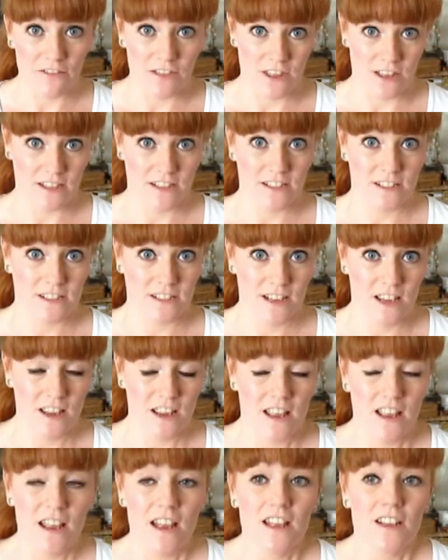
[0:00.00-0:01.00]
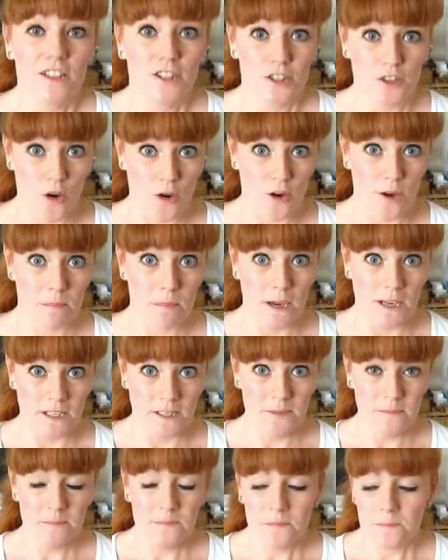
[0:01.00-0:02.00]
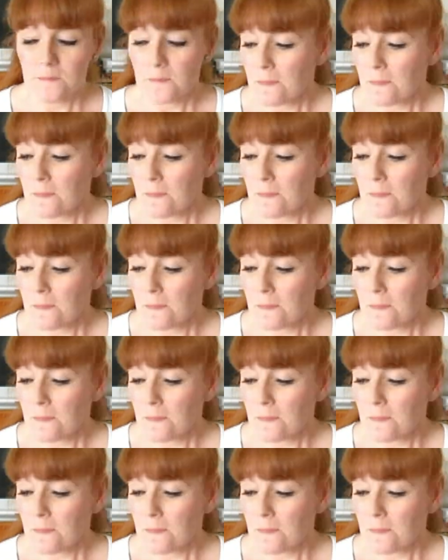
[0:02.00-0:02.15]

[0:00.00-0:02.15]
this sock bun,